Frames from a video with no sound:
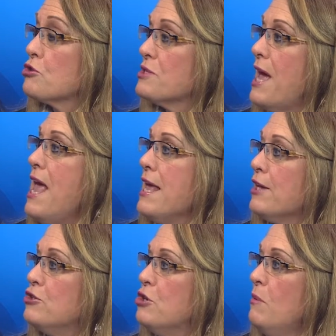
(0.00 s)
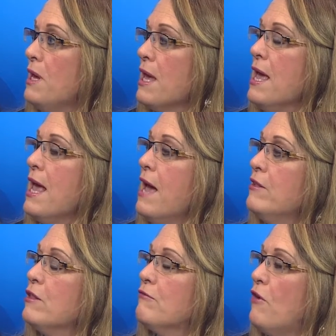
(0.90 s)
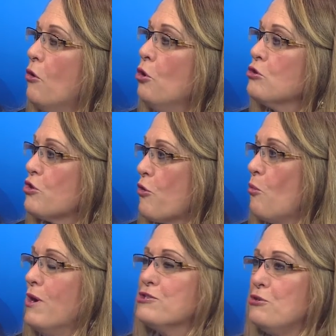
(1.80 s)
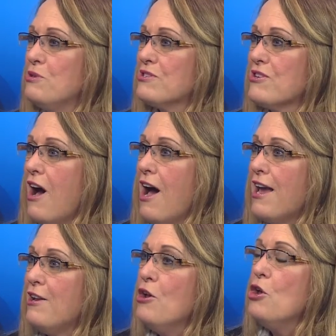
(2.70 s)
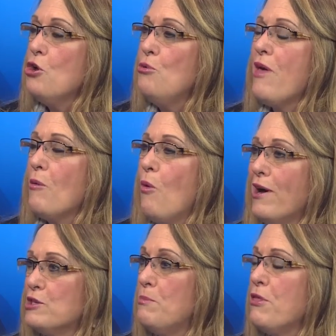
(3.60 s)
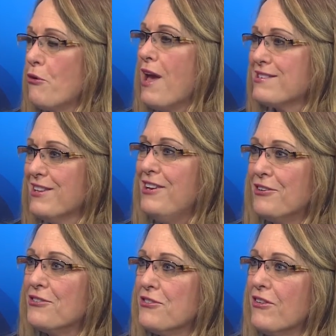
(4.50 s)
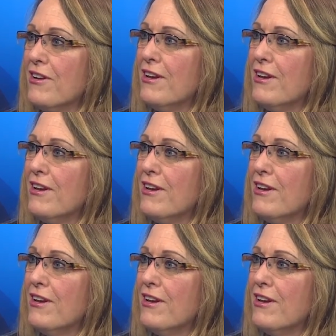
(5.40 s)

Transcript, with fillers: are saying and doing, and then the voters are the ones who decide who they want to be their next leaders.